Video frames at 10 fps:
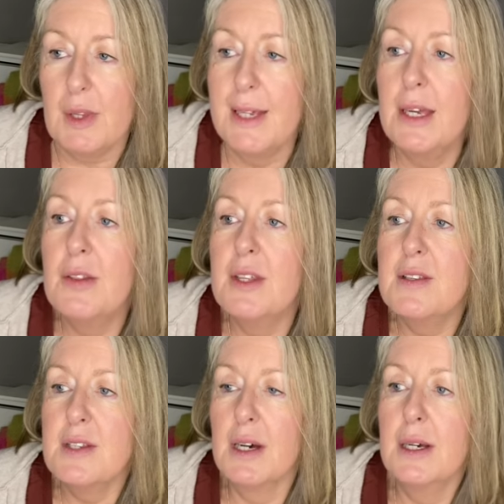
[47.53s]
in the
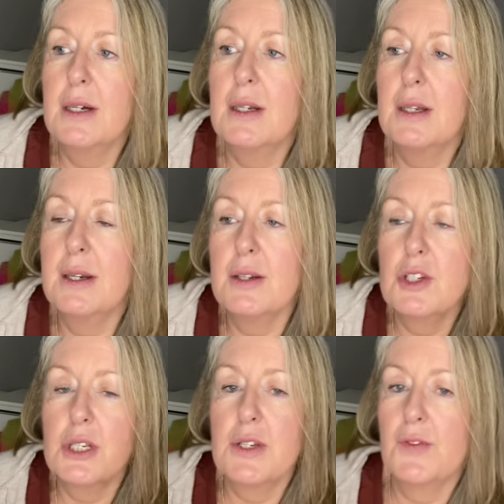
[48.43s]
cycle and
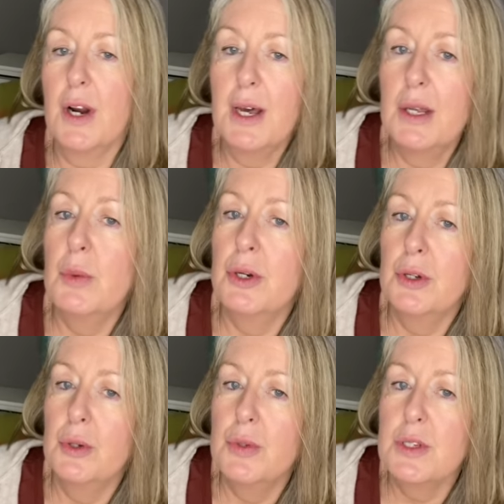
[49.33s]
just for anyone
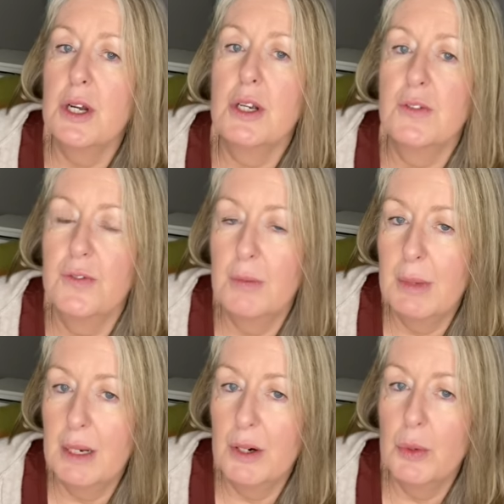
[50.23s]
who's not
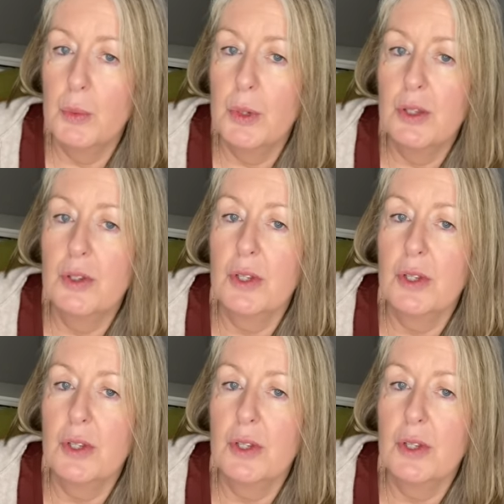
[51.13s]
familiar with